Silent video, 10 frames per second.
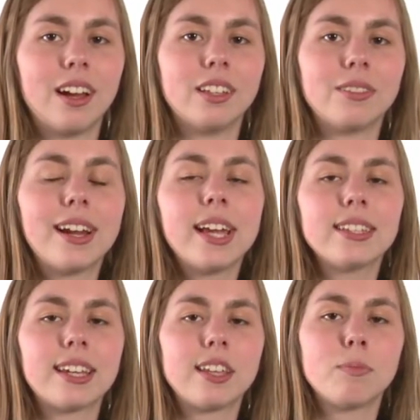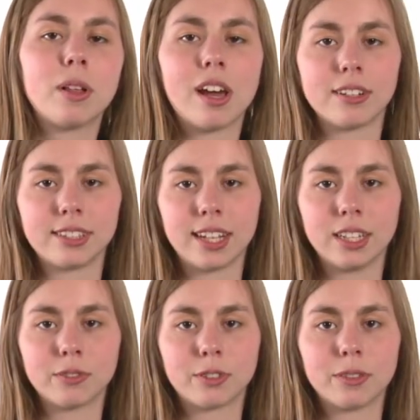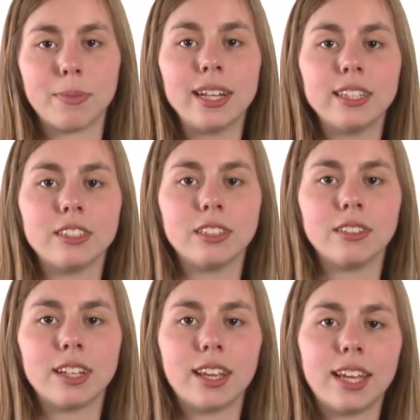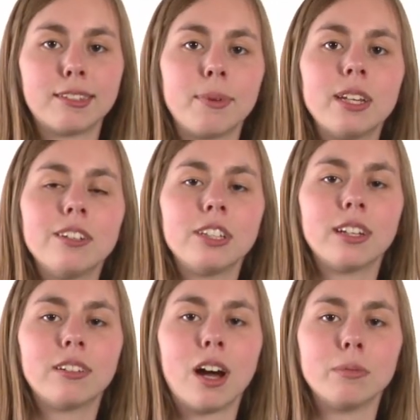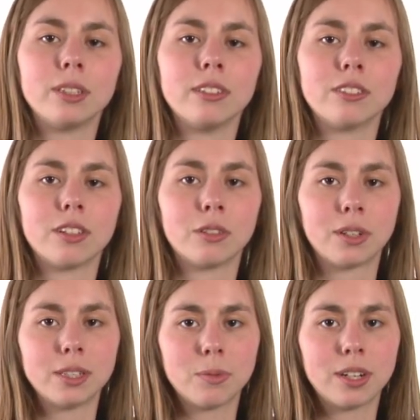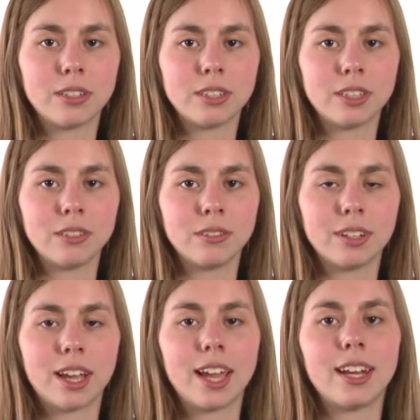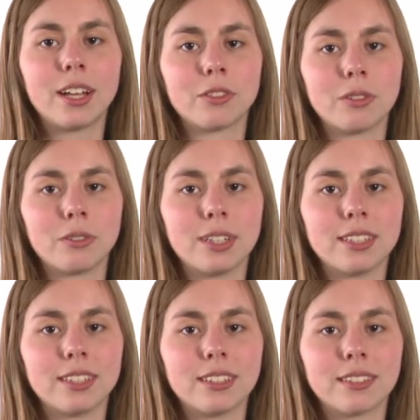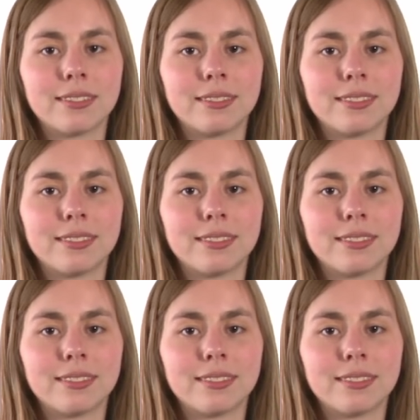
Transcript: On the right-hand side of the plot are settings for magnitude, expanded channel options, trace 1 and 2, and extra traces.